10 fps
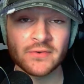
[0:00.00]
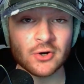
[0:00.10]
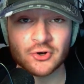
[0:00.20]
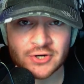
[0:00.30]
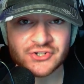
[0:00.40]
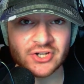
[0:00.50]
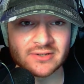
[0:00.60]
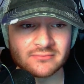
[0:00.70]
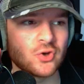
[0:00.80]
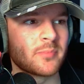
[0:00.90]
if you're a
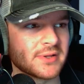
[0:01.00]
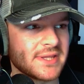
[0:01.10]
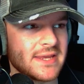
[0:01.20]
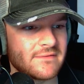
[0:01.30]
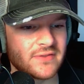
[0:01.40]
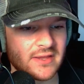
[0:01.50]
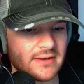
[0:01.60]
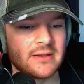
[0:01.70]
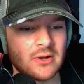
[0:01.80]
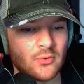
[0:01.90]
Christian and you believe
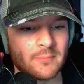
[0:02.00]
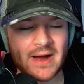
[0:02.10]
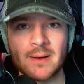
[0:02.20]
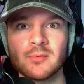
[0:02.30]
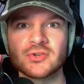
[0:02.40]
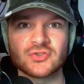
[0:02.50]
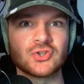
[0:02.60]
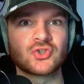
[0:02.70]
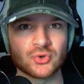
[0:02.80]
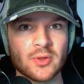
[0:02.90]
that, you know, the Bible is
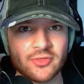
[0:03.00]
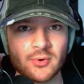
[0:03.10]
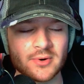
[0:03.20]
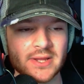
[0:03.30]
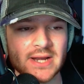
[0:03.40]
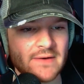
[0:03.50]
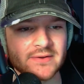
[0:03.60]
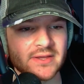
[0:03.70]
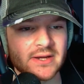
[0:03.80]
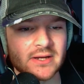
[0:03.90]
the true authority and
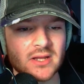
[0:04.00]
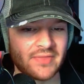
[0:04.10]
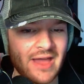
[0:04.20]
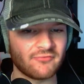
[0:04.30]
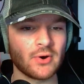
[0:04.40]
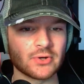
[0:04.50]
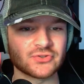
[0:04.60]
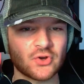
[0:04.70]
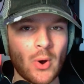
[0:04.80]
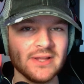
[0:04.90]
everything, then that
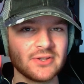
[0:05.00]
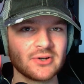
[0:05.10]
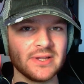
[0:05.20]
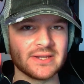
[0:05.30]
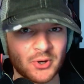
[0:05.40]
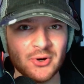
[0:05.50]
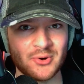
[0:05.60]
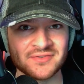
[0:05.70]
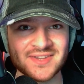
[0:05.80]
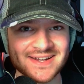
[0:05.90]
verse quite literally
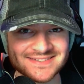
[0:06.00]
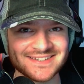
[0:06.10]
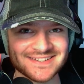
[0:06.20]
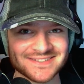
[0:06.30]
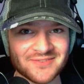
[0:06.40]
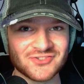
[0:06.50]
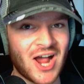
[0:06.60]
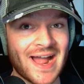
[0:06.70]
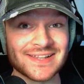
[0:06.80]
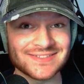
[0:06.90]
proves the existence of
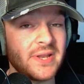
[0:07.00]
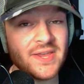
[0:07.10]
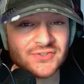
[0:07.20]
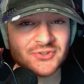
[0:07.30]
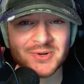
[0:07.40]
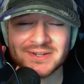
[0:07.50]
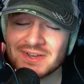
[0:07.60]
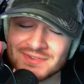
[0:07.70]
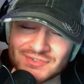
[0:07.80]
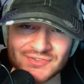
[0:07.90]
giants. But history
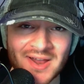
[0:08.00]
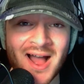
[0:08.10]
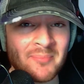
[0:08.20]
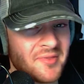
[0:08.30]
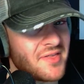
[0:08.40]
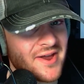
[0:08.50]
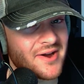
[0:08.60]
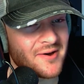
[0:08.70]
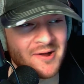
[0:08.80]
doesn't stop there